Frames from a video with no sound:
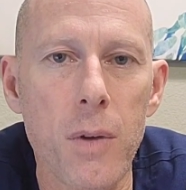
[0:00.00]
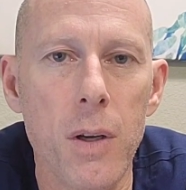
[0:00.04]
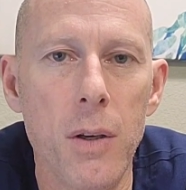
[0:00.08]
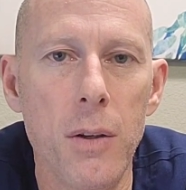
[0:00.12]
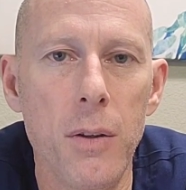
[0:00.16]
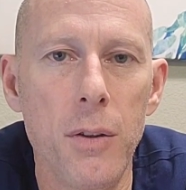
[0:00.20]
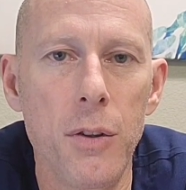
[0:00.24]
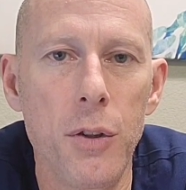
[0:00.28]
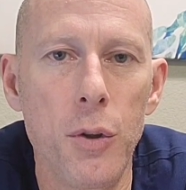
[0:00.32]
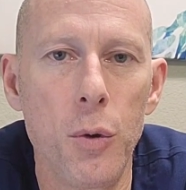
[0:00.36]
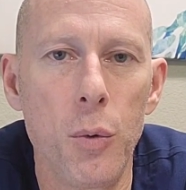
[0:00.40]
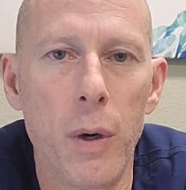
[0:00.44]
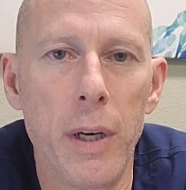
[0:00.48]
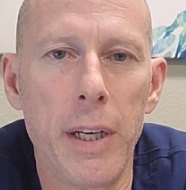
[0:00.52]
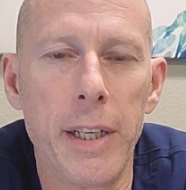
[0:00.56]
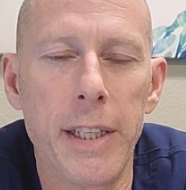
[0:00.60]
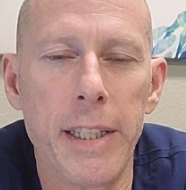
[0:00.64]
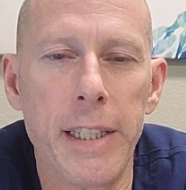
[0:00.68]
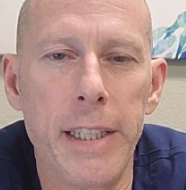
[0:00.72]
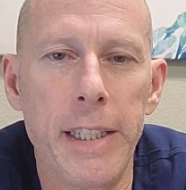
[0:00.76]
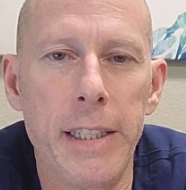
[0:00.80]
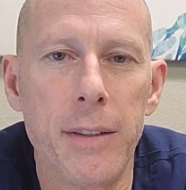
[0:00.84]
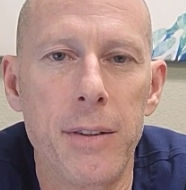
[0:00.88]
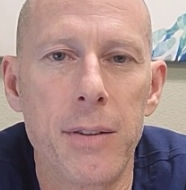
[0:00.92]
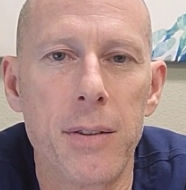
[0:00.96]
you want to
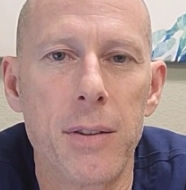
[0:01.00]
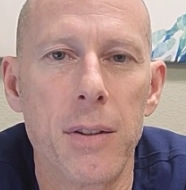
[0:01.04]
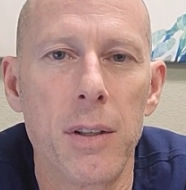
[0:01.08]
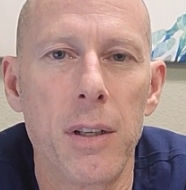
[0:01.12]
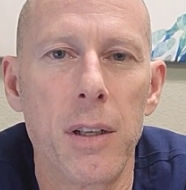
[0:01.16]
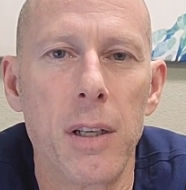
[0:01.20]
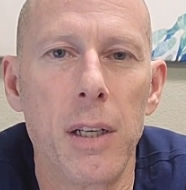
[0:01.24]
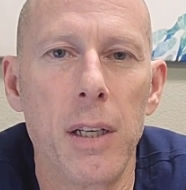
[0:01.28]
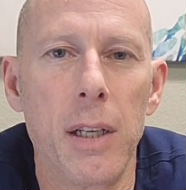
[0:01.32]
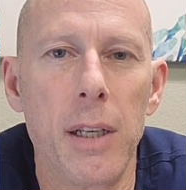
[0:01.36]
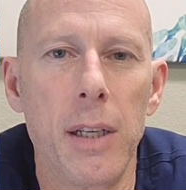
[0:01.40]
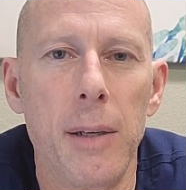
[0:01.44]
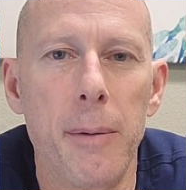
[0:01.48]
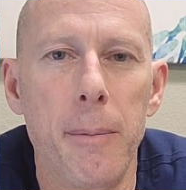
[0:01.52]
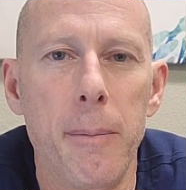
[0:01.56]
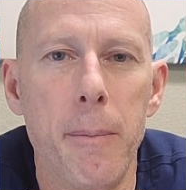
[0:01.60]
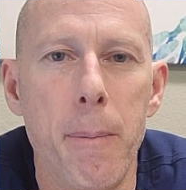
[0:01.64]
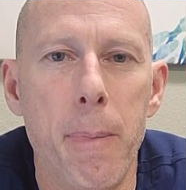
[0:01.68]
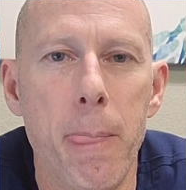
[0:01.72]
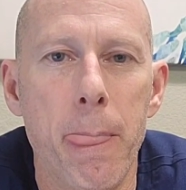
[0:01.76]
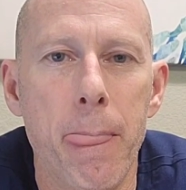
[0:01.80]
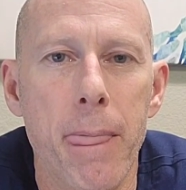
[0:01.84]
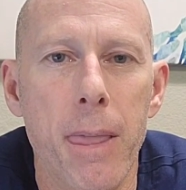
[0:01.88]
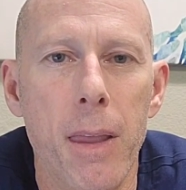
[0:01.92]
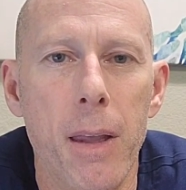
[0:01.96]
eat.
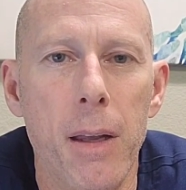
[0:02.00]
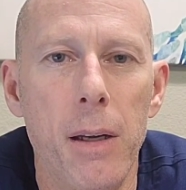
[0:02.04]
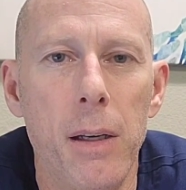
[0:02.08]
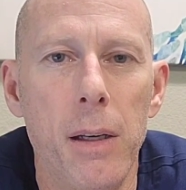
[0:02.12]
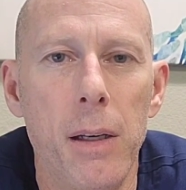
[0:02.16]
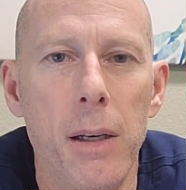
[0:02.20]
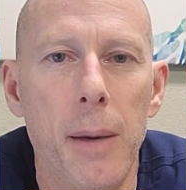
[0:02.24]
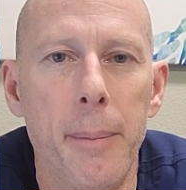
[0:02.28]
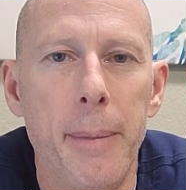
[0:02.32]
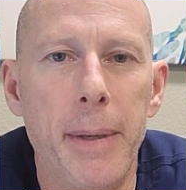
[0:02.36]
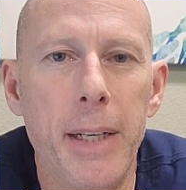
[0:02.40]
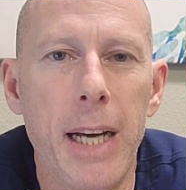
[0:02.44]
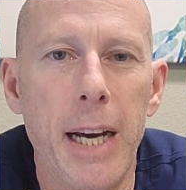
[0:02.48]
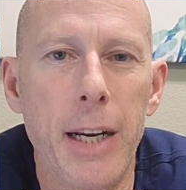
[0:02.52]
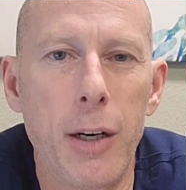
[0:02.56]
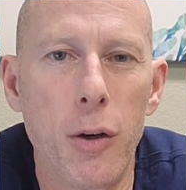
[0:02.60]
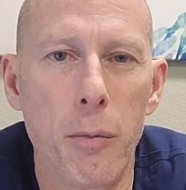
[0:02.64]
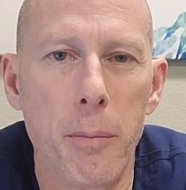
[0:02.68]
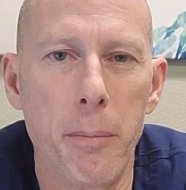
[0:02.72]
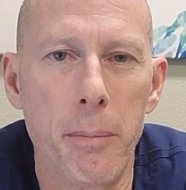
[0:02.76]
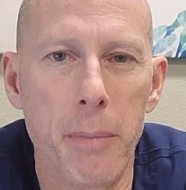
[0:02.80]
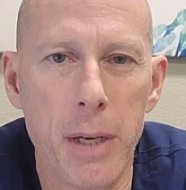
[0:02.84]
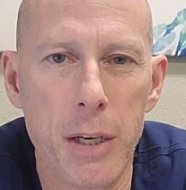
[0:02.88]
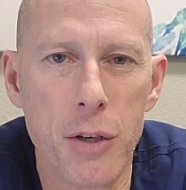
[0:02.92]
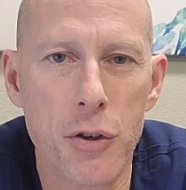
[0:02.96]
Um, I mean, I
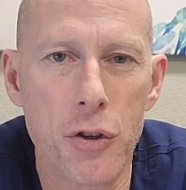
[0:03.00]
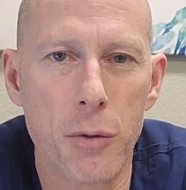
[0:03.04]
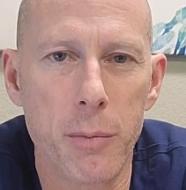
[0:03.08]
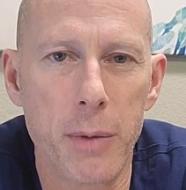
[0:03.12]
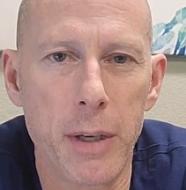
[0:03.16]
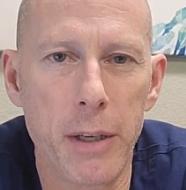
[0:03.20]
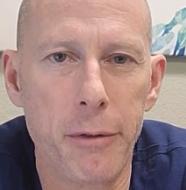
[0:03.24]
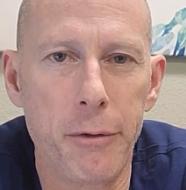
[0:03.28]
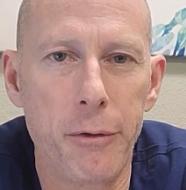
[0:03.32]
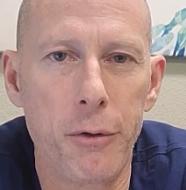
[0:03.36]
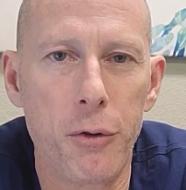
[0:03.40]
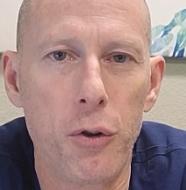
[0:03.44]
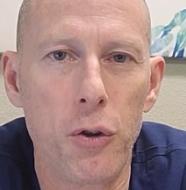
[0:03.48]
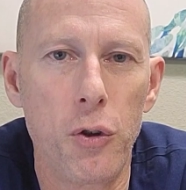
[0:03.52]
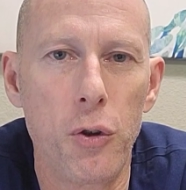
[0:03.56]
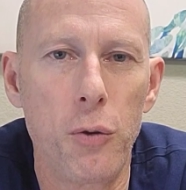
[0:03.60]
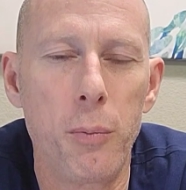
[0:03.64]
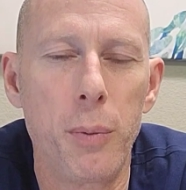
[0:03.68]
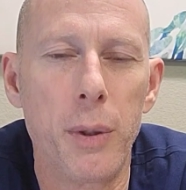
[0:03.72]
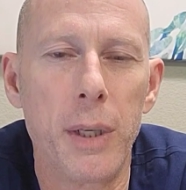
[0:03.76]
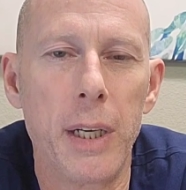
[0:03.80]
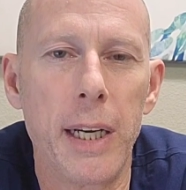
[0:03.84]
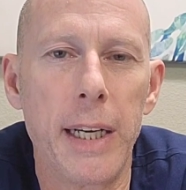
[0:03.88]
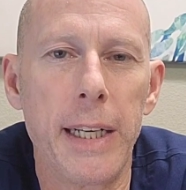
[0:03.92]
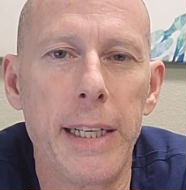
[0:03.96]
don't measure my food,
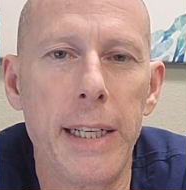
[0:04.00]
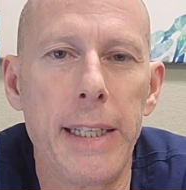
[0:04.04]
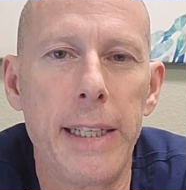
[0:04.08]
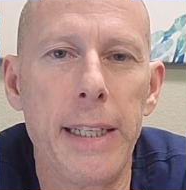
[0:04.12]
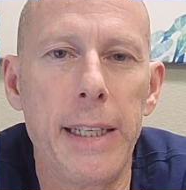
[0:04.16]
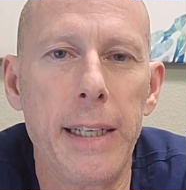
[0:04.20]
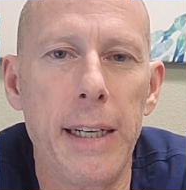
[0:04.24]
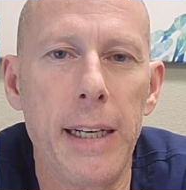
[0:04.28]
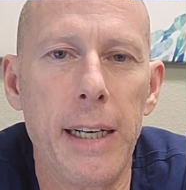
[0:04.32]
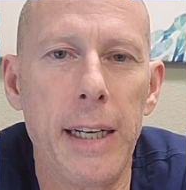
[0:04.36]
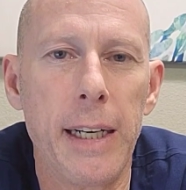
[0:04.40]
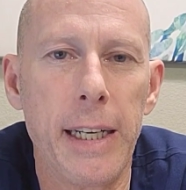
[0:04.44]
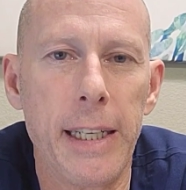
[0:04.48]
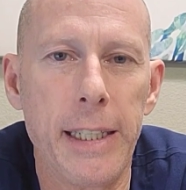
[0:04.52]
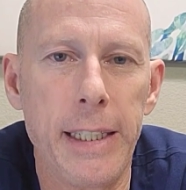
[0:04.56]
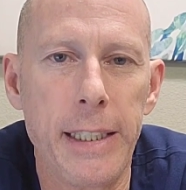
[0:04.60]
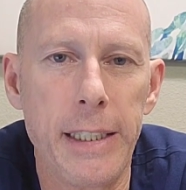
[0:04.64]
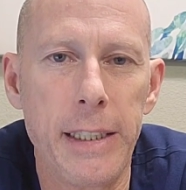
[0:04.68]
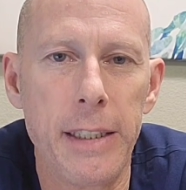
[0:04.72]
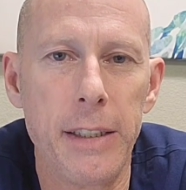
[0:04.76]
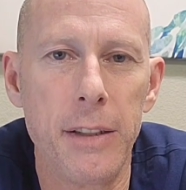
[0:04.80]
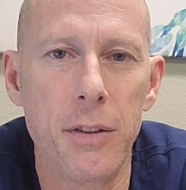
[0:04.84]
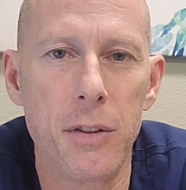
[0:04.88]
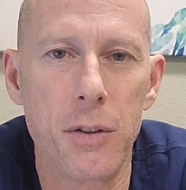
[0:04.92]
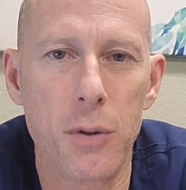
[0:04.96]
but I, I
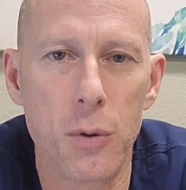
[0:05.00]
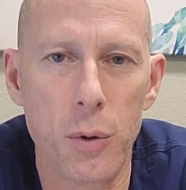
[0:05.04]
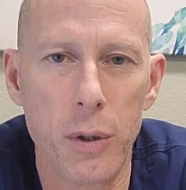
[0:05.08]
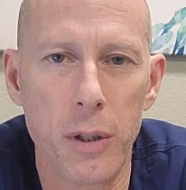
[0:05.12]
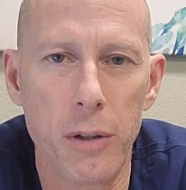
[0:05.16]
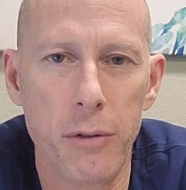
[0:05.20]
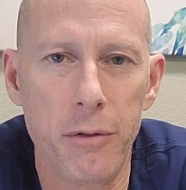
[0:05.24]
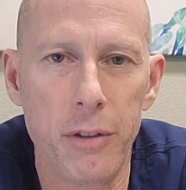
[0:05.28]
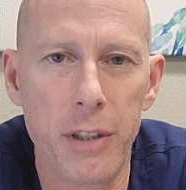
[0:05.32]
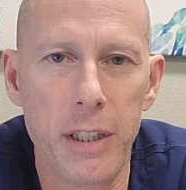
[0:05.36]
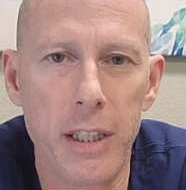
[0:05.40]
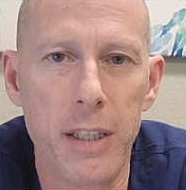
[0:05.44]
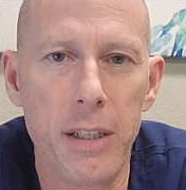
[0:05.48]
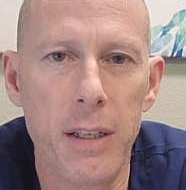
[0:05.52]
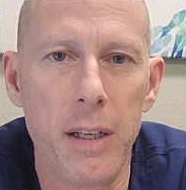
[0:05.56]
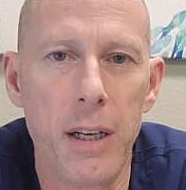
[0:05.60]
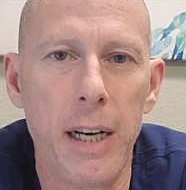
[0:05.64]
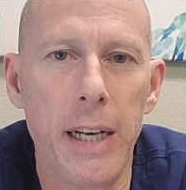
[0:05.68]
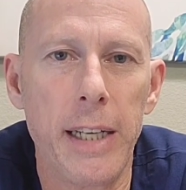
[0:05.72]
eat intuitively.